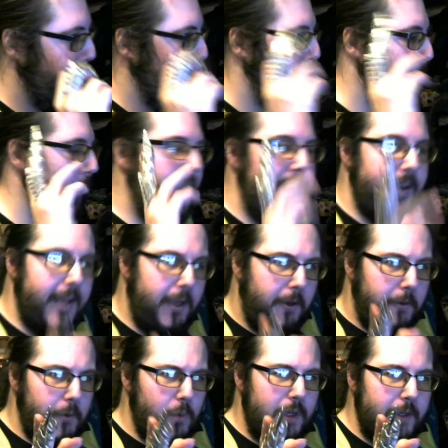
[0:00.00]
But
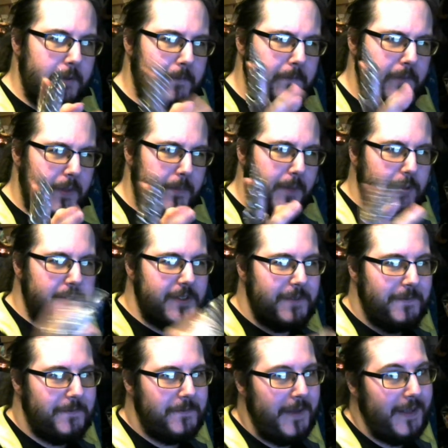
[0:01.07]
now for the most
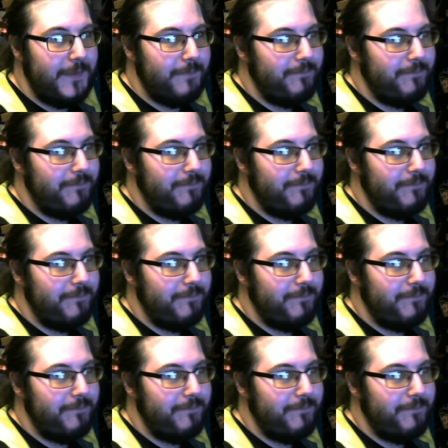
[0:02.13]
fun